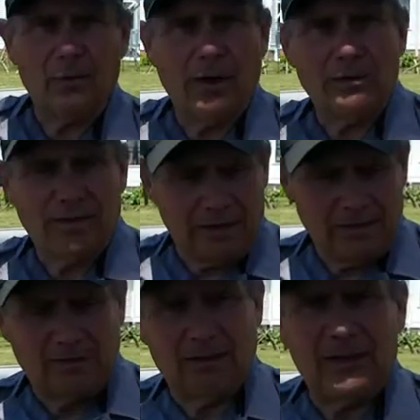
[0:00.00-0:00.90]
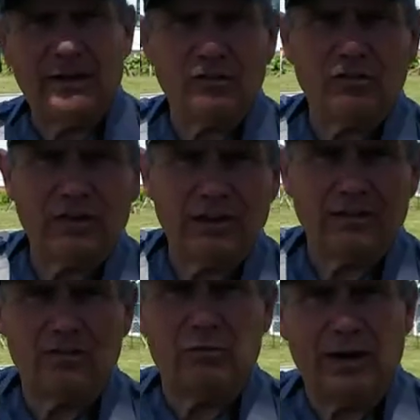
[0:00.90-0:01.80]
Why would they leave a lighthouse sitting?
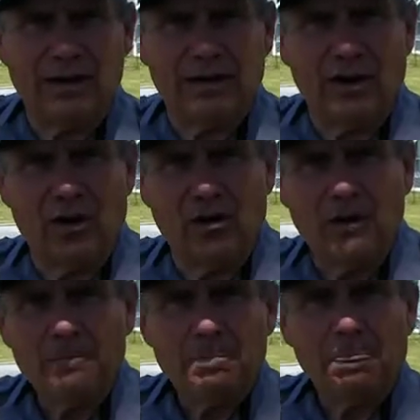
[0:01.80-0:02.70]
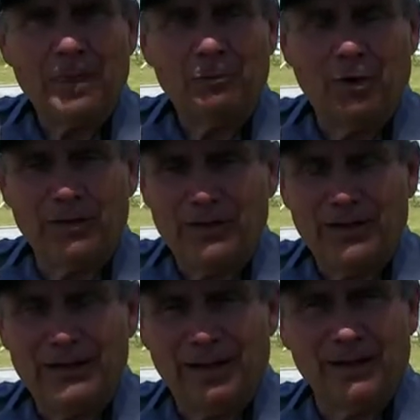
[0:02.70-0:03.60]
It's ready to go. Well, the
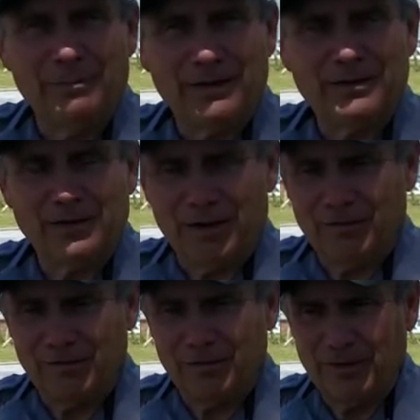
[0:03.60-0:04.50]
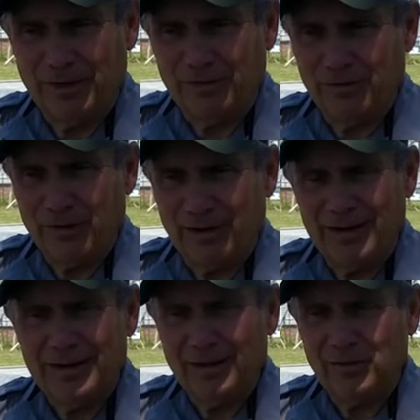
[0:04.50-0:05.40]
key element of uh, for a
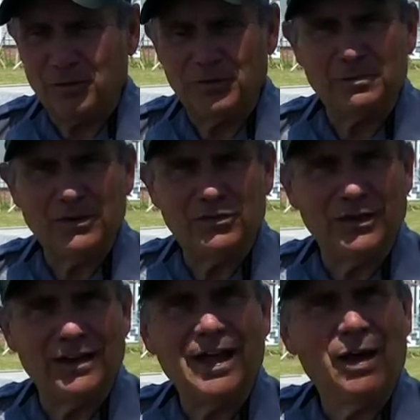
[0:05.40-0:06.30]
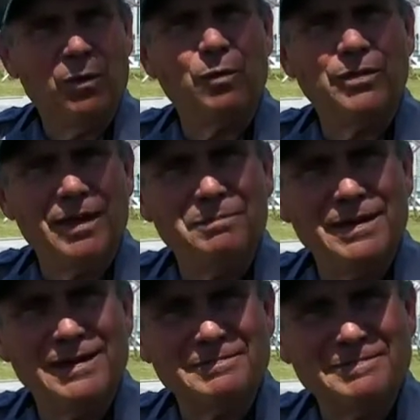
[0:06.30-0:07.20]
lighthouse was missing. What would that be?